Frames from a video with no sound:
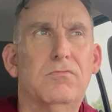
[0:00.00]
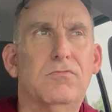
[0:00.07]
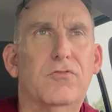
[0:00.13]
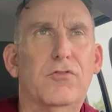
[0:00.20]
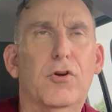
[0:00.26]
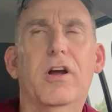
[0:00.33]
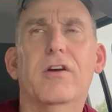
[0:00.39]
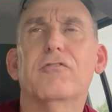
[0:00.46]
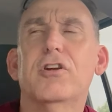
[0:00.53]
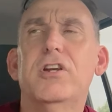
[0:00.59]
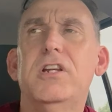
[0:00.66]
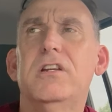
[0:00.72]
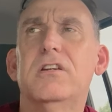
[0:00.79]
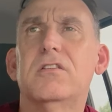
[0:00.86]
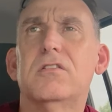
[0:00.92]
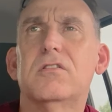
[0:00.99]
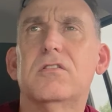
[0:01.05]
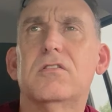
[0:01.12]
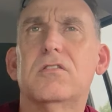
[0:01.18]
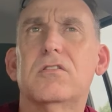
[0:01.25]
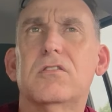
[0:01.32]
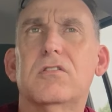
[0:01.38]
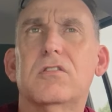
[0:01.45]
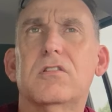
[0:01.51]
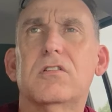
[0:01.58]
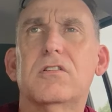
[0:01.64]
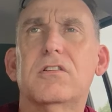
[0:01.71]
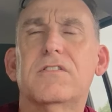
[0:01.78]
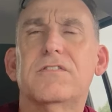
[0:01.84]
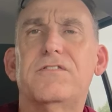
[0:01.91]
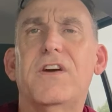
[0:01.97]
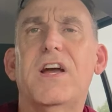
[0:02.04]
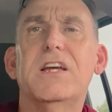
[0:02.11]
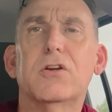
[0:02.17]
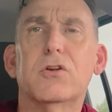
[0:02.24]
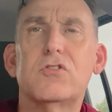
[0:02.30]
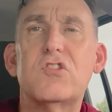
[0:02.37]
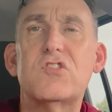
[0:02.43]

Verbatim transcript: For every failed